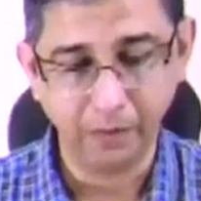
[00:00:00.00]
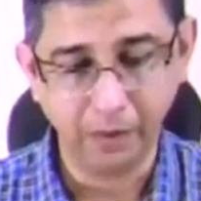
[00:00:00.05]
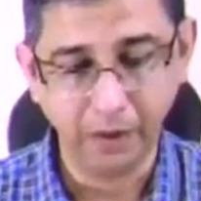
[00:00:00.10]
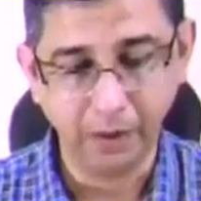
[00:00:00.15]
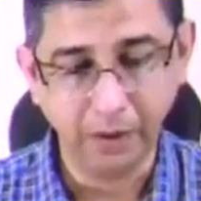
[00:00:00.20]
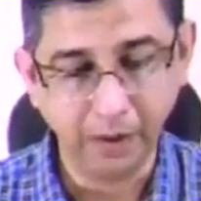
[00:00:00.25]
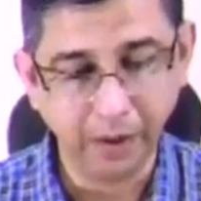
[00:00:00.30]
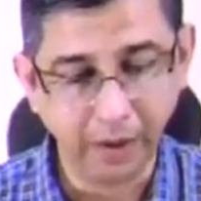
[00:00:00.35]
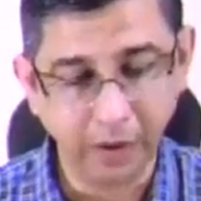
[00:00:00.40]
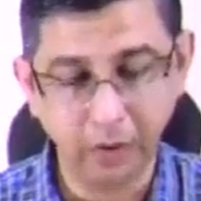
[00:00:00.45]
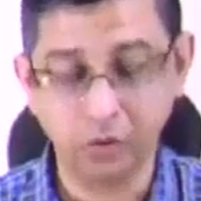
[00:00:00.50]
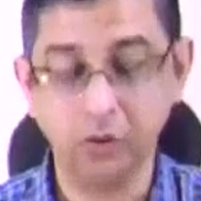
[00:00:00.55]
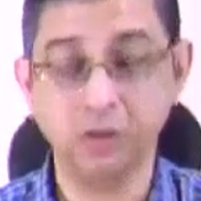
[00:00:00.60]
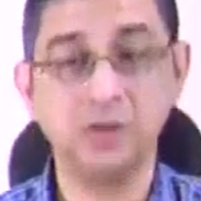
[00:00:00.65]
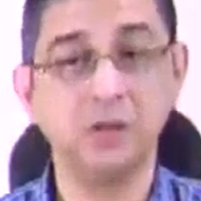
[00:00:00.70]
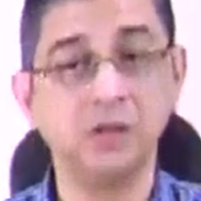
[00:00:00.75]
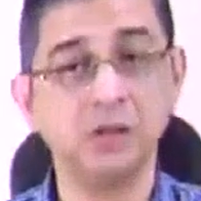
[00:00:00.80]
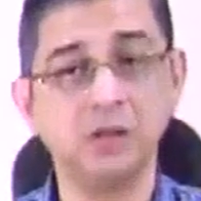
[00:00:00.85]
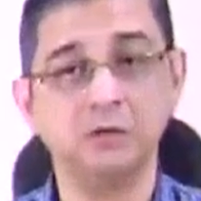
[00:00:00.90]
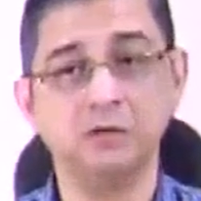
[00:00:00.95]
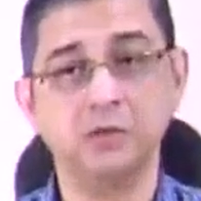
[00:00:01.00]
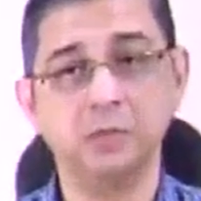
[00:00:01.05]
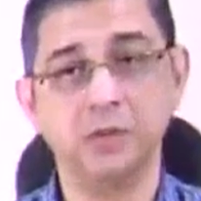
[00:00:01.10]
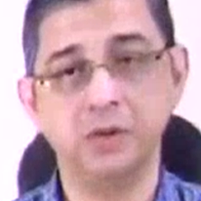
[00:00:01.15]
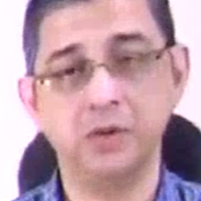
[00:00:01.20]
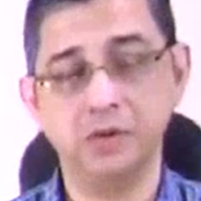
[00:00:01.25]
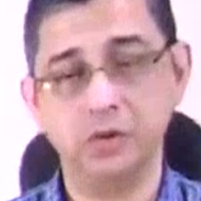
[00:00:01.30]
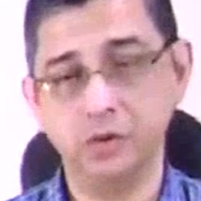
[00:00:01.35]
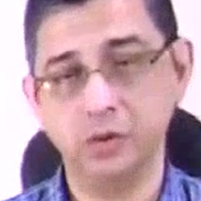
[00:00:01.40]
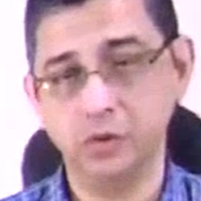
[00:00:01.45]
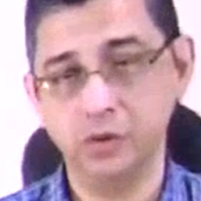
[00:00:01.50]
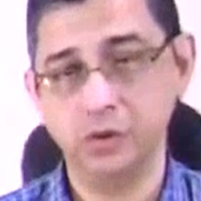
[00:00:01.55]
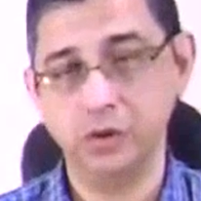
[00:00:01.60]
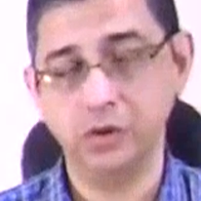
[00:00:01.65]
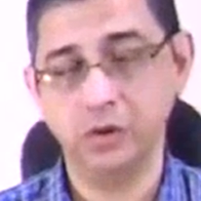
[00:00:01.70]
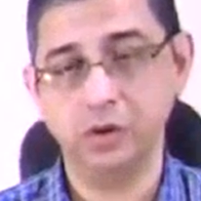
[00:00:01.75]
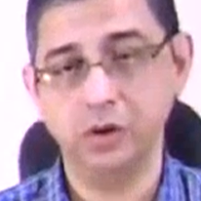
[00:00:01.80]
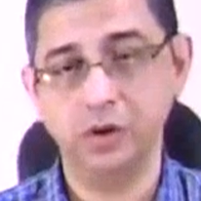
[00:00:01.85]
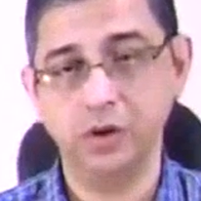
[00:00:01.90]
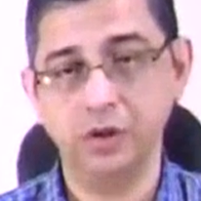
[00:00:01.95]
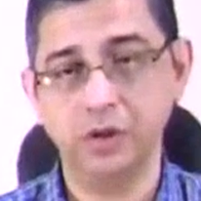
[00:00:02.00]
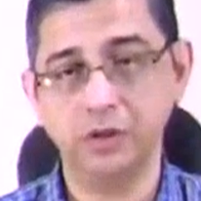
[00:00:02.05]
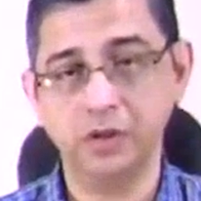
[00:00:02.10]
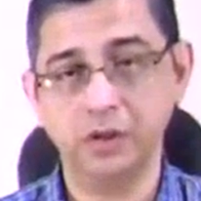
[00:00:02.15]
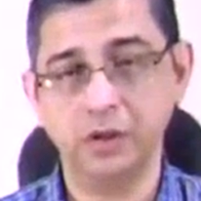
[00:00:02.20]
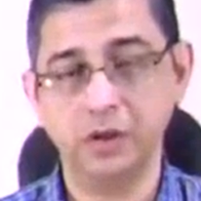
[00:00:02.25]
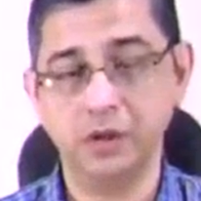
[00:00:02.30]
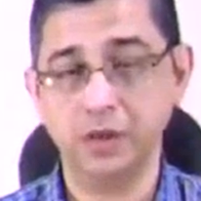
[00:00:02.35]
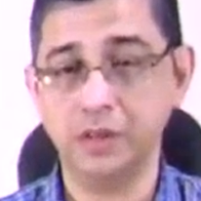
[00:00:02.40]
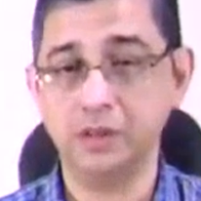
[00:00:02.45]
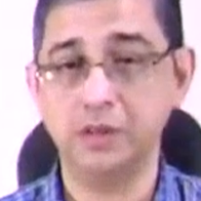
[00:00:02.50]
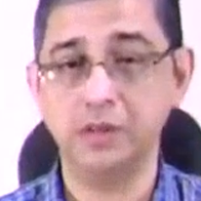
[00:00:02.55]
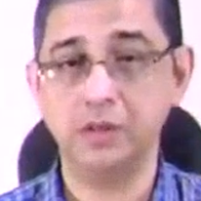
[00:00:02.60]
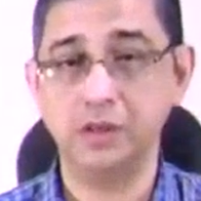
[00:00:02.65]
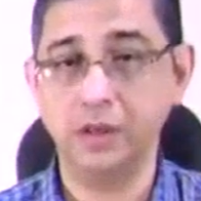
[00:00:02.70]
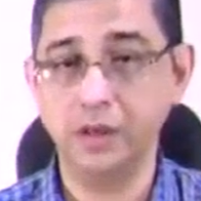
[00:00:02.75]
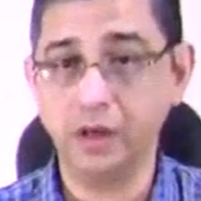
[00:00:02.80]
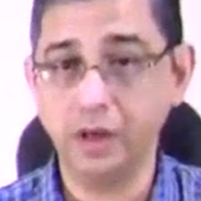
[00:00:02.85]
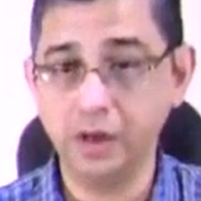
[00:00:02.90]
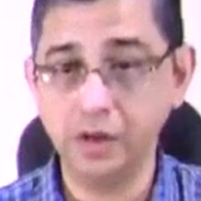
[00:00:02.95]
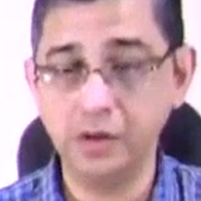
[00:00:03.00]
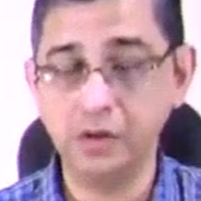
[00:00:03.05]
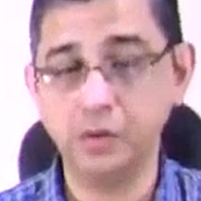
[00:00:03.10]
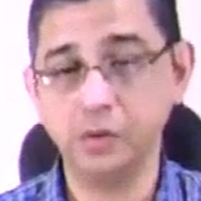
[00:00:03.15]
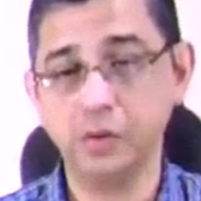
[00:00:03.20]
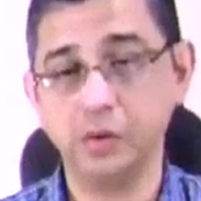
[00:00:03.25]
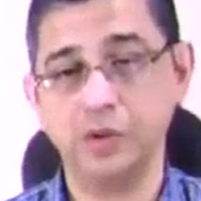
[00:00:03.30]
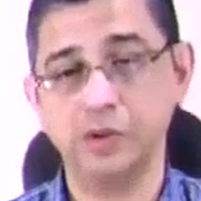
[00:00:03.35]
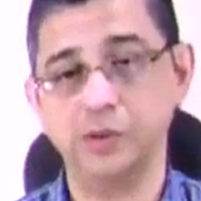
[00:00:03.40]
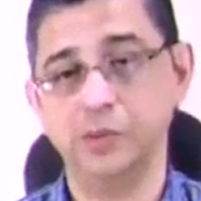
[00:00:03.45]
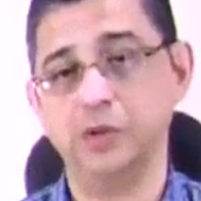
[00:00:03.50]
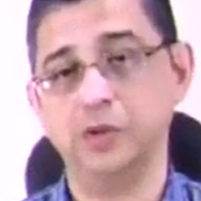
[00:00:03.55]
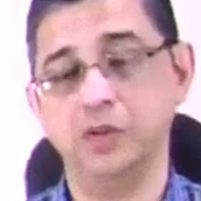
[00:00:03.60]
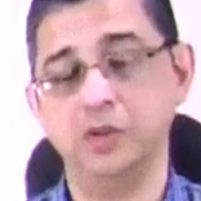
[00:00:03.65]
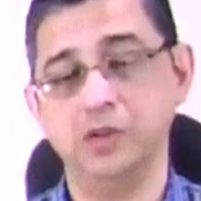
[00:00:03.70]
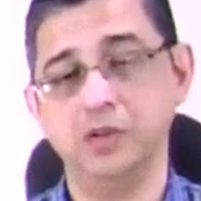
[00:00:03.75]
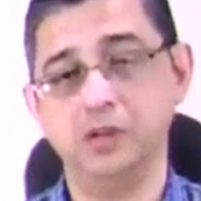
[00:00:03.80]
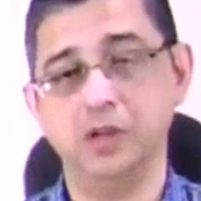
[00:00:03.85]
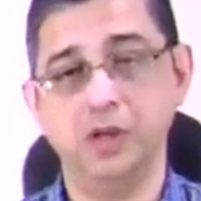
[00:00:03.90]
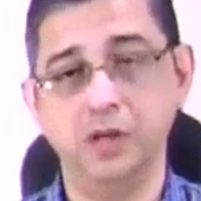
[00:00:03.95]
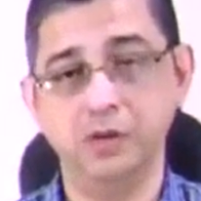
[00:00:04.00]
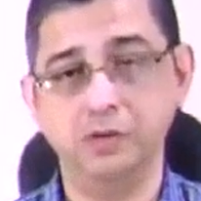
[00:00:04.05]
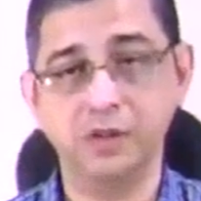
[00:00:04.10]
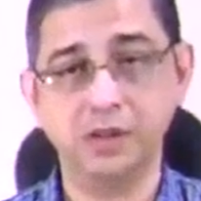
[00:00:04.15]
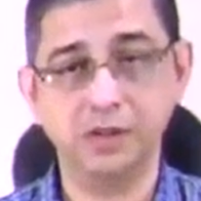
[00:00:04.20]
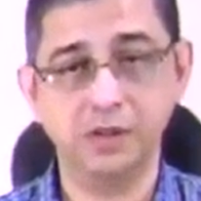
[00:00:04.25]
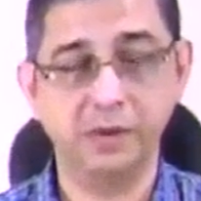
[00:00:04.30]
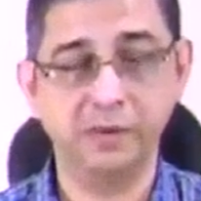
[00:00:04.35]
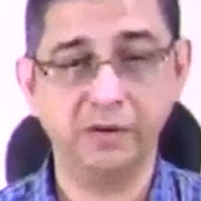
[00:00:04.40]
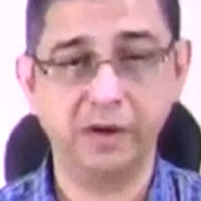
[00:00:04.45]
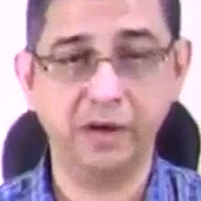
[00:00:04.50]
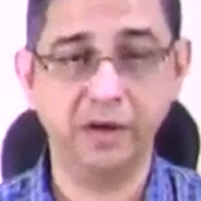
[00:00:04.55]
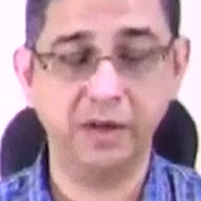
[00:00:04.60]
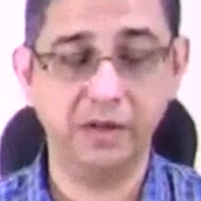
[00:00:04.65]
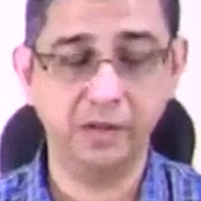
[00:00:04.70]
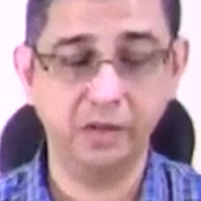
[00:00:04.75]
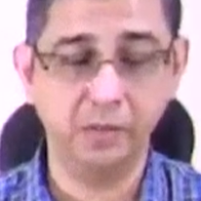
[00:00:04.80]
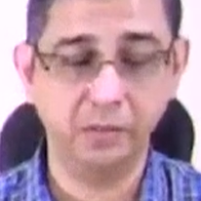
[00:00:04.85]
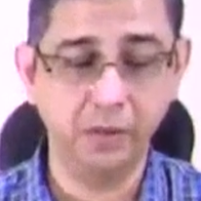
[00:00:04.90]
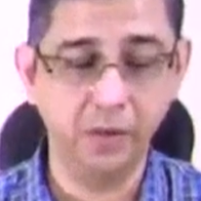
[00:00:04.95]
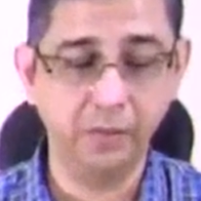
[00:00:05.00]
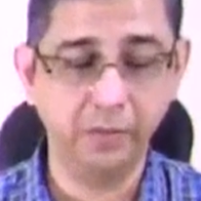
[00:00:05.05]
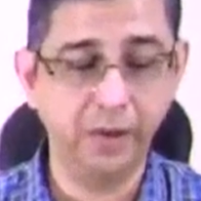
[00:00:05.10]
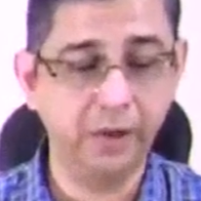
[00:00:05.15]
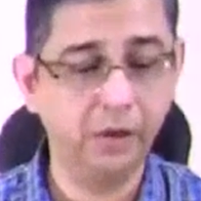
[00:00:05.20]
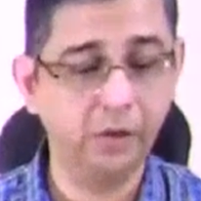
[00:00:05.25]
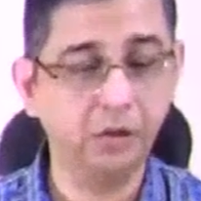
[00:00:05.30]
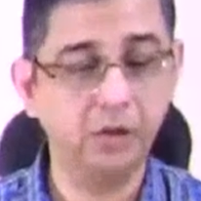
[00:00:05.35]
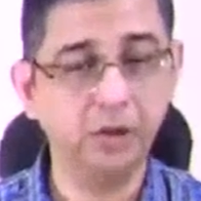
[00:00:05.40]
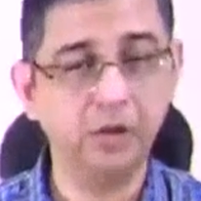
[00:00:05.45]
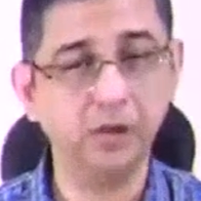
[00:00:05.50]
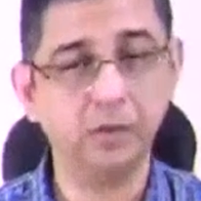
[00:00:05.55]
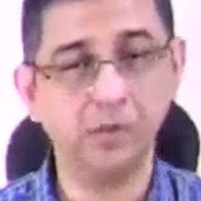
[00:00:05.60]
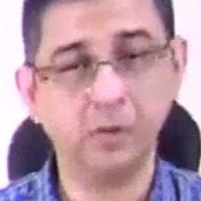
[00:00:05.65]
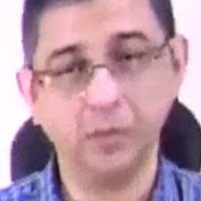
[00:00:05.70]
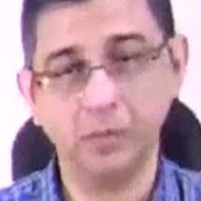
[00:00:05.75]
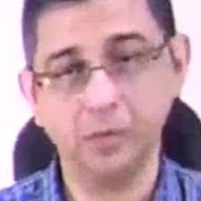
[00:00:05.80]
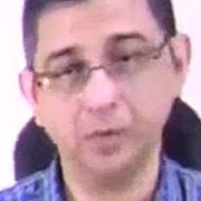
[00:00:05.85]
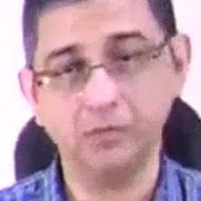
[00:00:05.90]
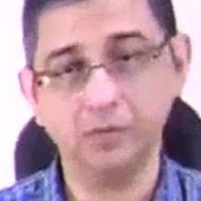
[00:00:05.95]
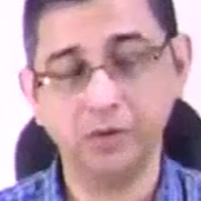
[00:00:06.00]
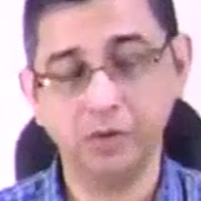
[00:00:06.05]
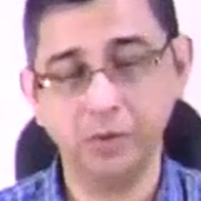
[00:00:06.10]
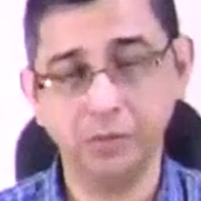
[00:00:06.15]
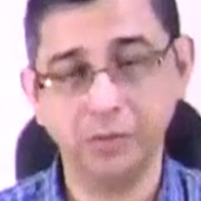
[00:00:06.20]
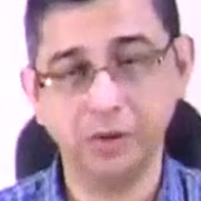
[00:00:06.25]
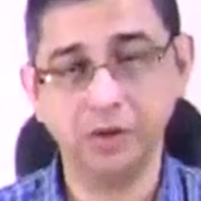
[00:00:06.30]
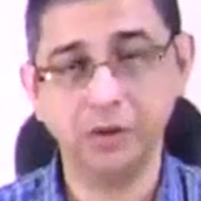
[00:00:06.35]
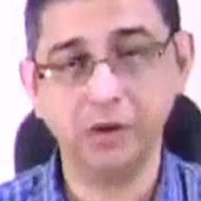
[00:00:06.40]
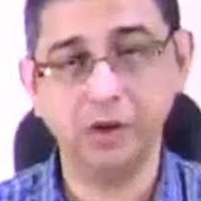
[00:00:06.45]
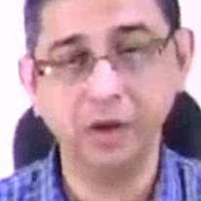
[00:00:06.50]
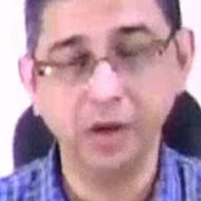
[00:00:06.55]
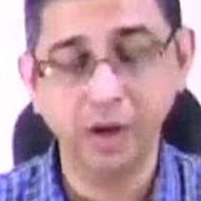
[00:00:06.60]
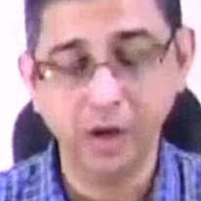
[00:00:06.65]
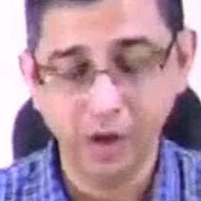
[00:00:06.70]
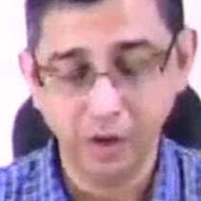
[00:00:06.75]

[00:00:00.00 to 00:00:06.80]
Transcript: In diagnosis, if a person goes into cholinergic crisis and dies due to aspiration, saliva, etc., it's a big medical legal problem for the patient.